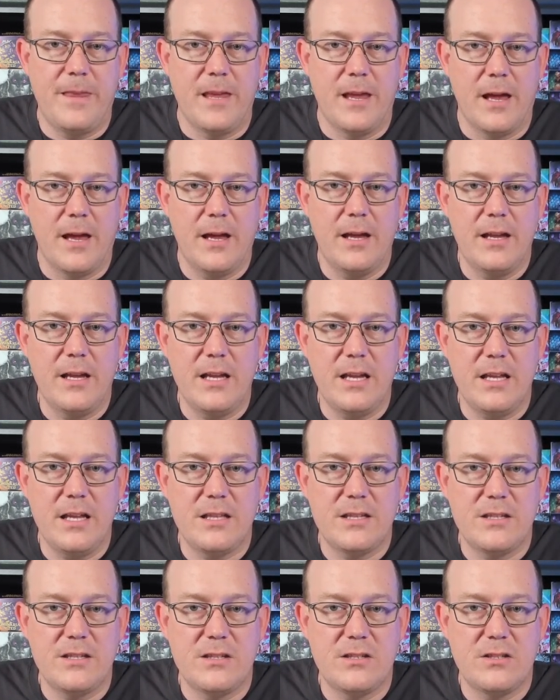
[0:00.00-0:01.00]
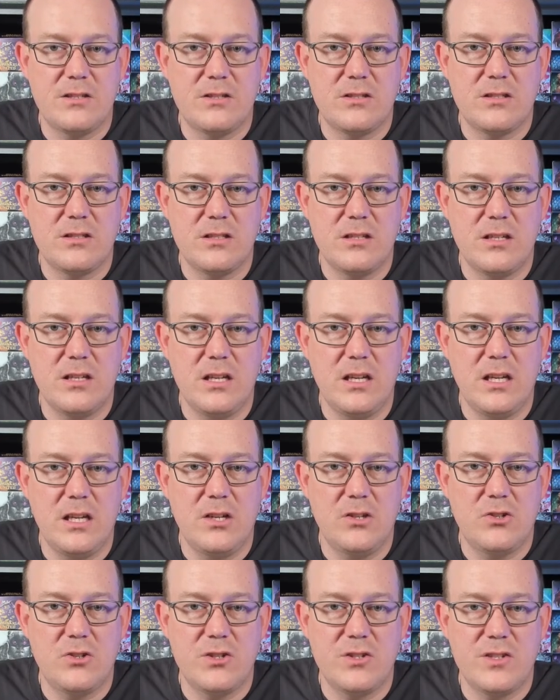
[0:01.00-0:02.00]
yeah, it's
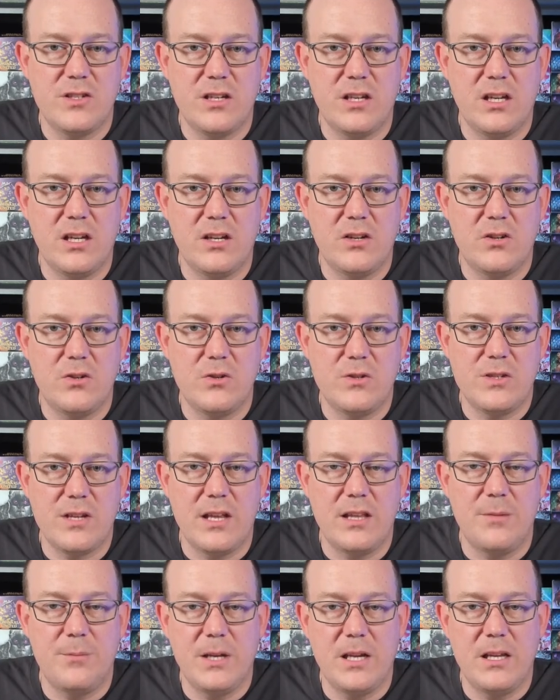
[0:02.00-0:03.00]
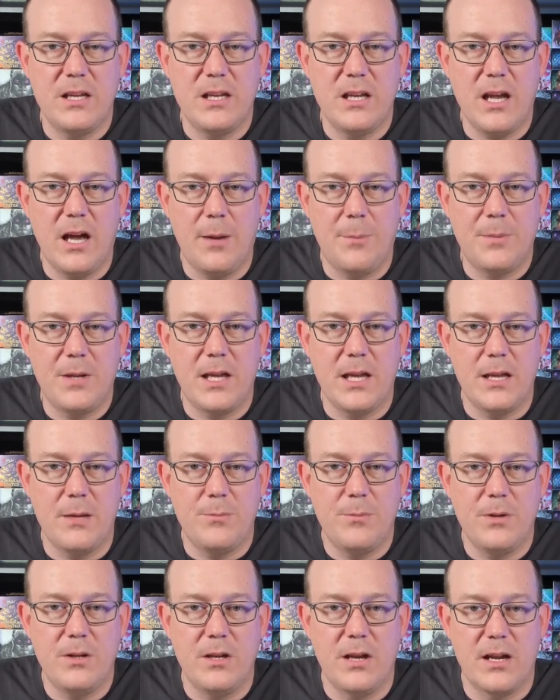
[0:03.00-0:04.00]
interesting because at the beginning of your
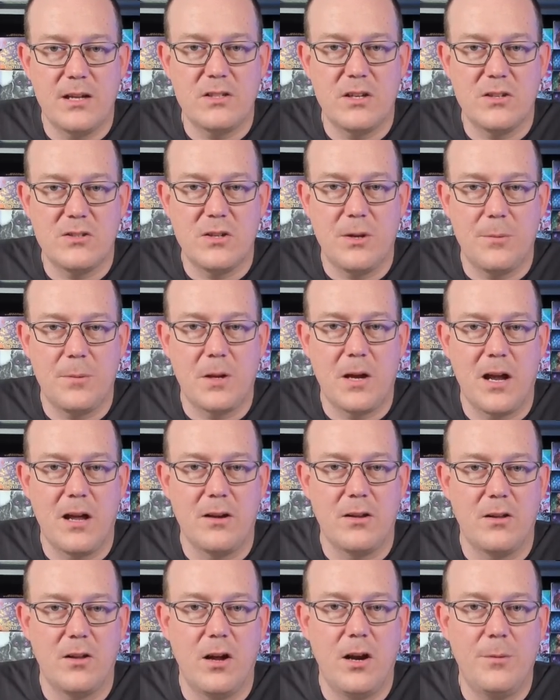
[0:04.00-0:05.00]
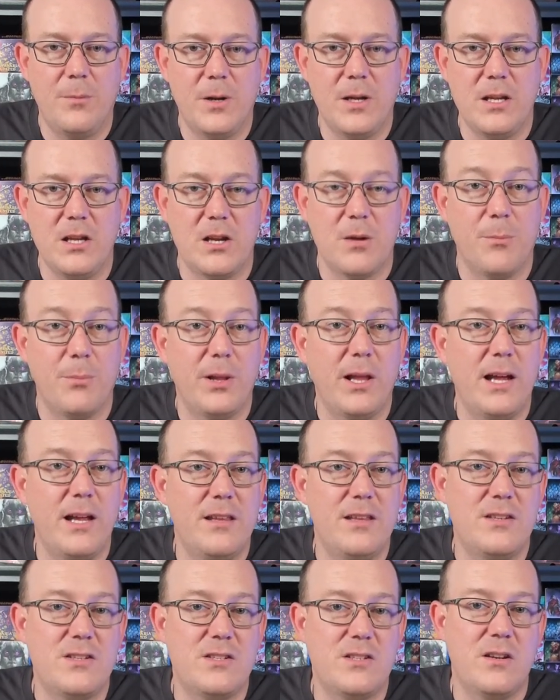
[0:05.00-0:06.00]
upkeep, you exile top of card of the library. You can
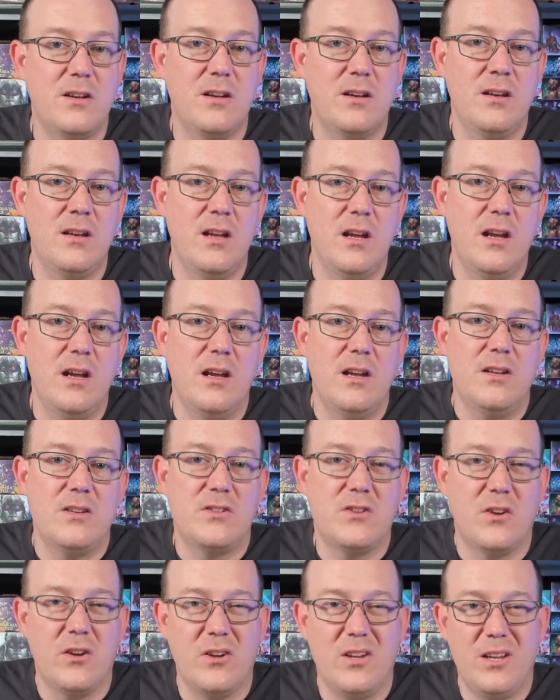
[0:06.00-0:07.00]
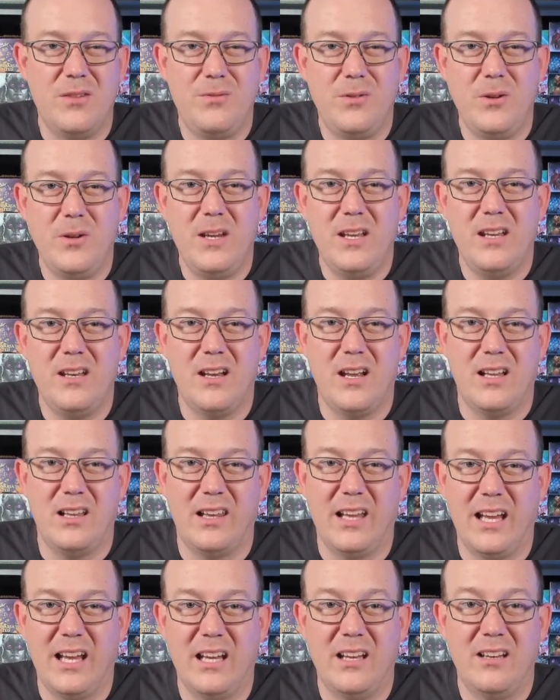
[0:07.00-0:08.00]
play it this turn. So if you hit a
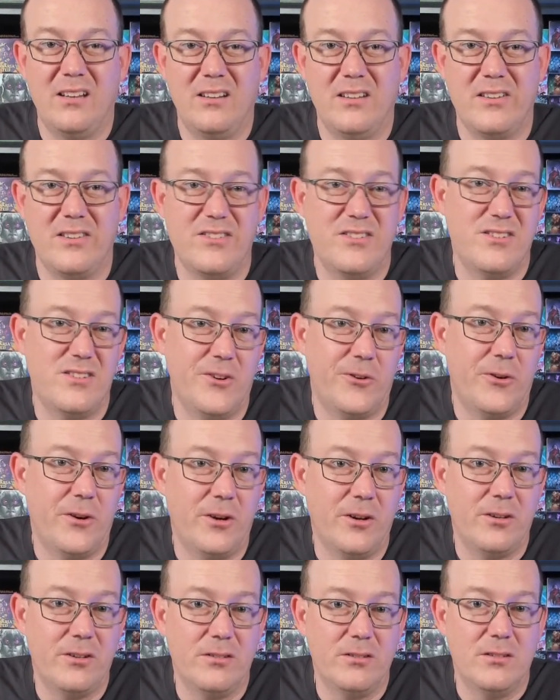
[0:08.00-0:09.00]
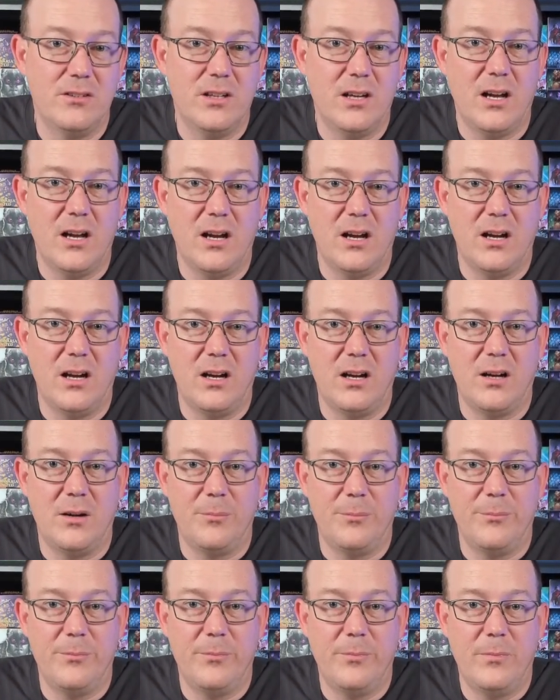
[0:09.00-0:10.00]
land, it's 0.
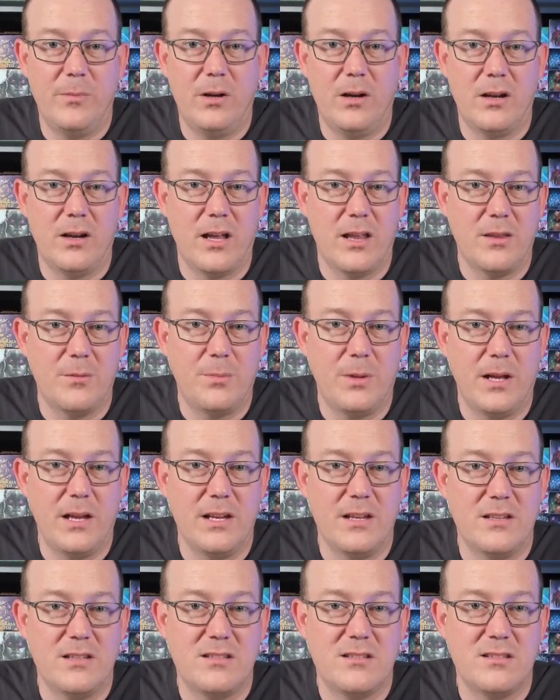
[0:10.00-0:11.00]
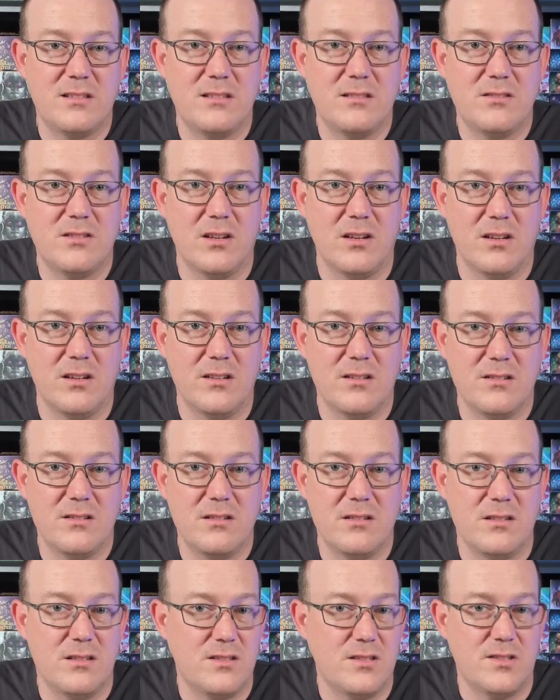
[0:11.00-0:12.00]
On other players'
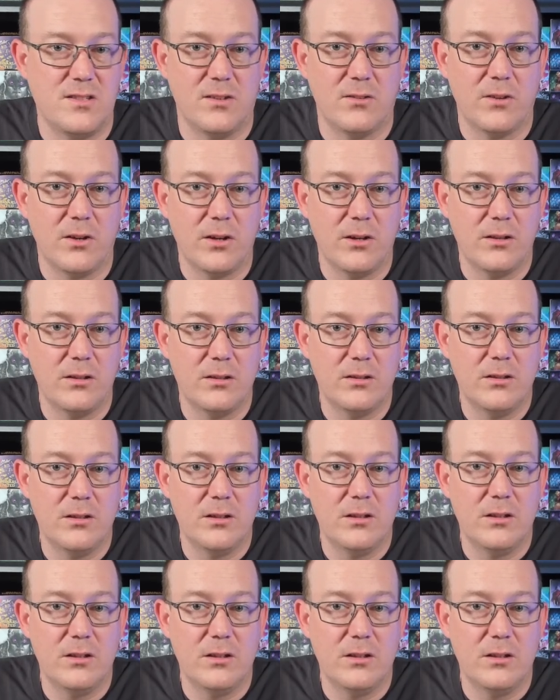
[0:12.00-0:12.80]
turns, it's 0.